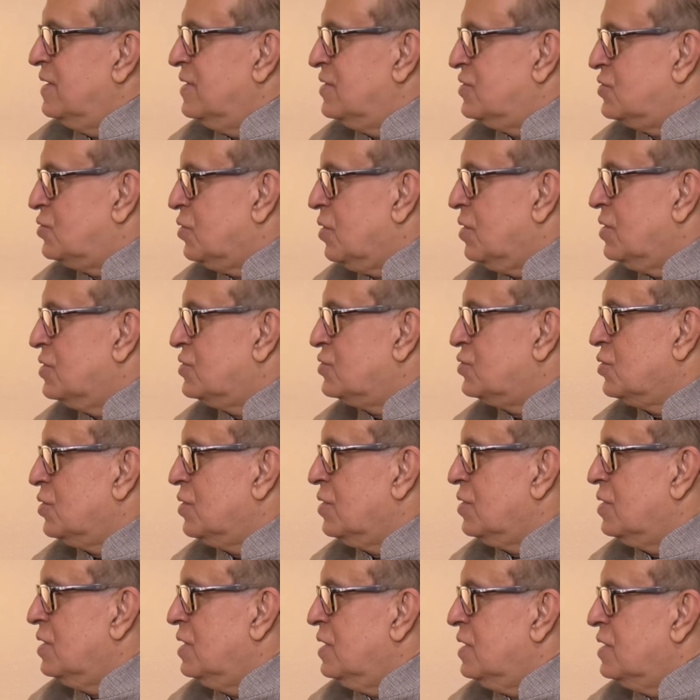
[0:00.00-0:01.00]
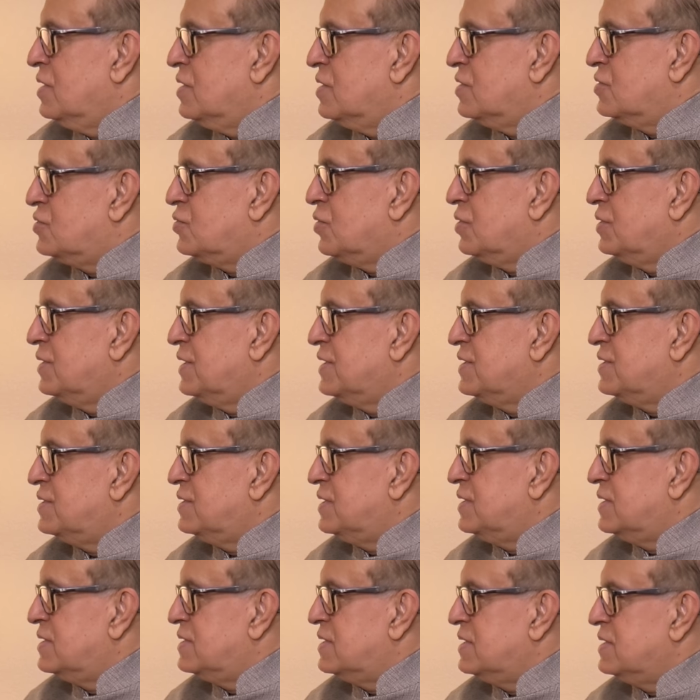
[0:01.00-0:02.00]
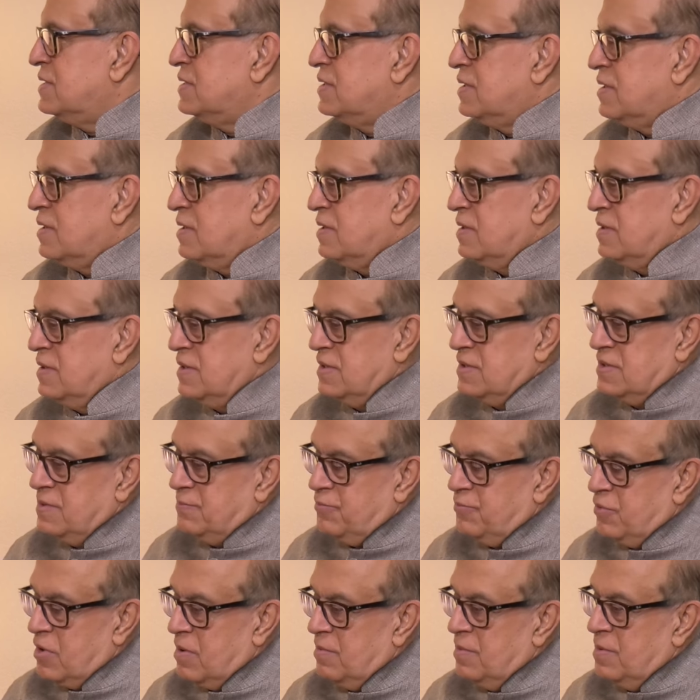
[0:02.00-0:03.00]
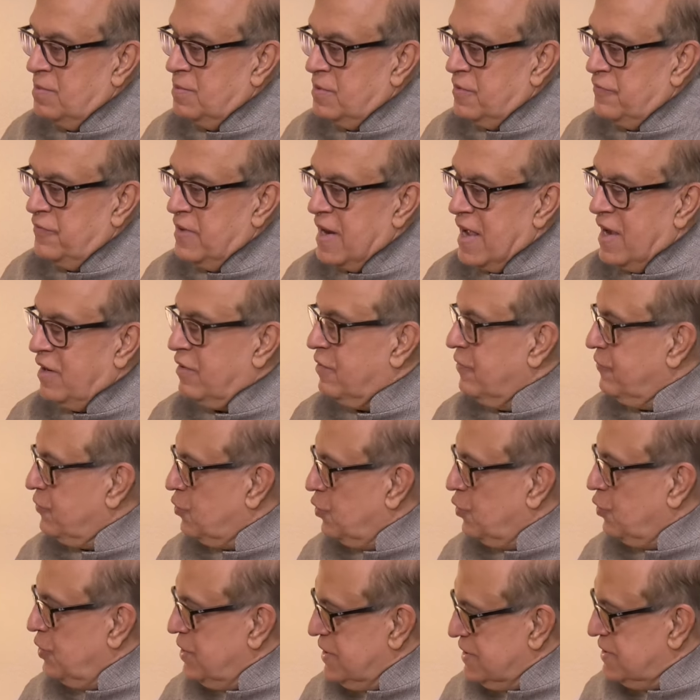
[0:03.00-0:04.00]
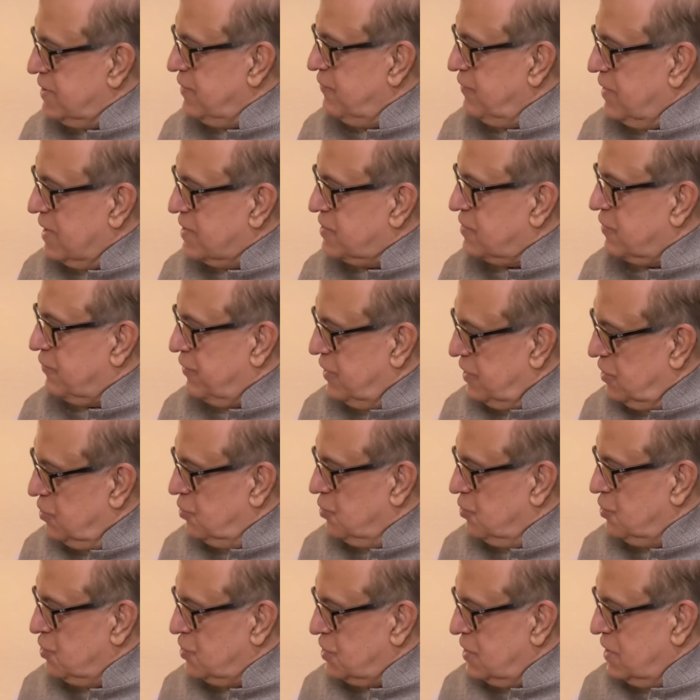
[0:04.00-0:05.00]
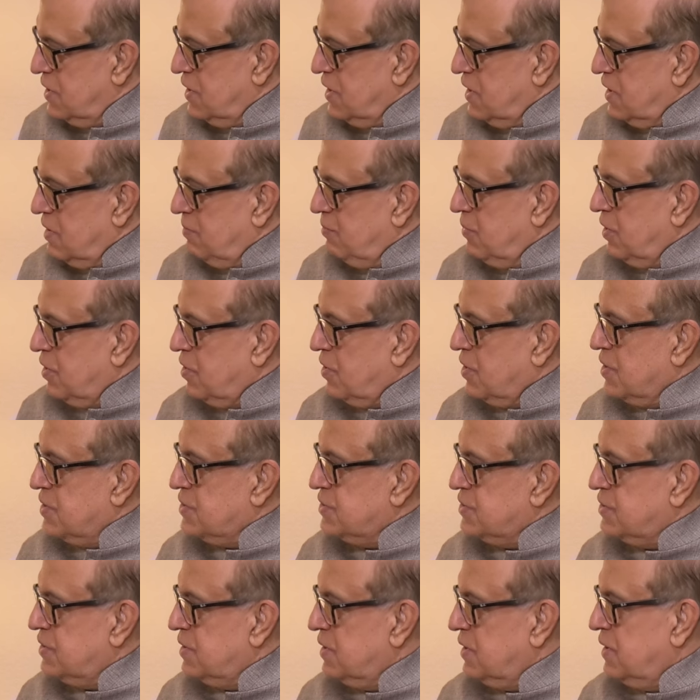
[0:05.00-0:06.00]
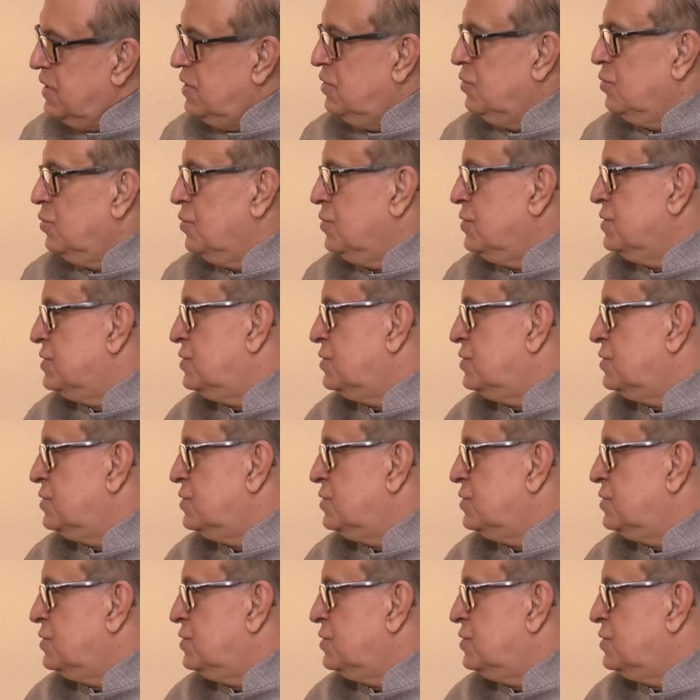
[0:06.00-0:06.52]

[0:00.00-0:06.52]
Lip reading: So this is a problem of lack of cohesiveness of Hindus, because the Hindu